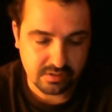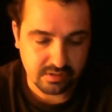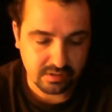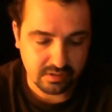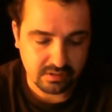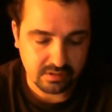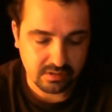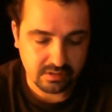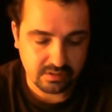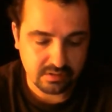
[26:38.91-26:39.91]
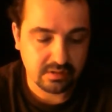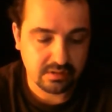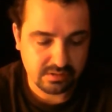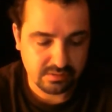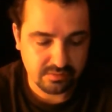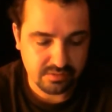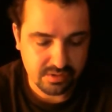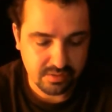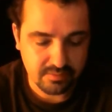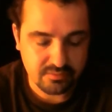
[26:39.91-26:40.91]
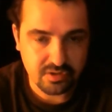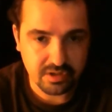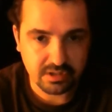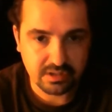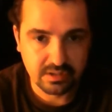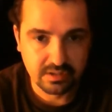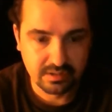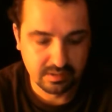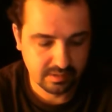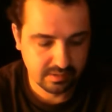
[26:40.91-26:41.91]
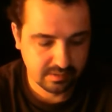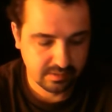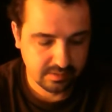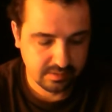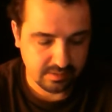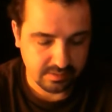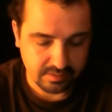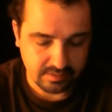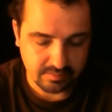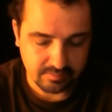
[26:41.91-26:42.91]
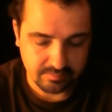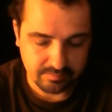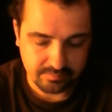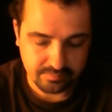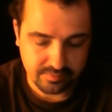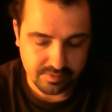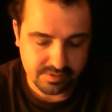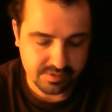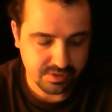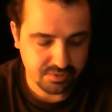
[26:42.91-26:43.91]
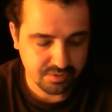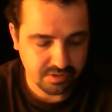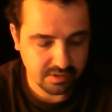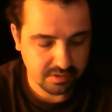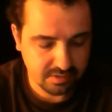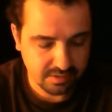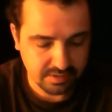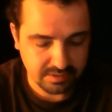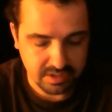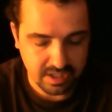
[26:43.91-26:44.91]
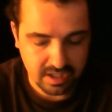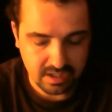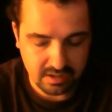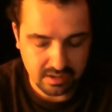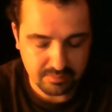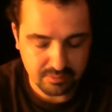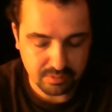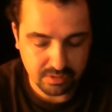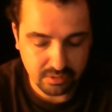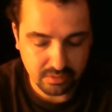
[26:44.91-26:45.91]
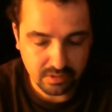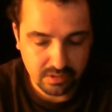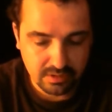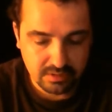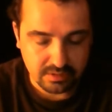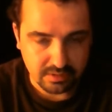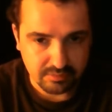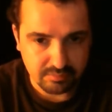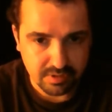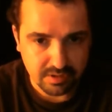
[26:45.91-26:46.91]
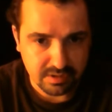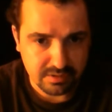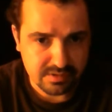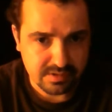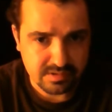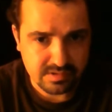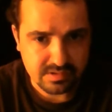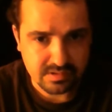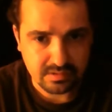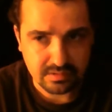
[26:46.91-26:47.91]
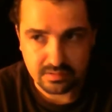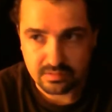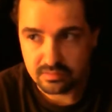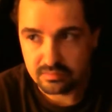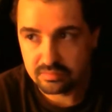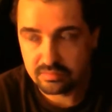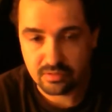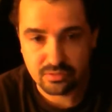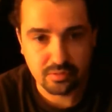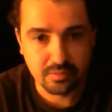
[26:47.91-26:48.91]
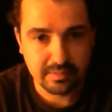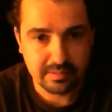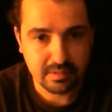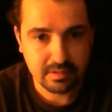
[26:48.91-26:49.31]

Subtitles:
This is the first time I've tried it. The Citra and the Amarillo, they've been there since October maybe.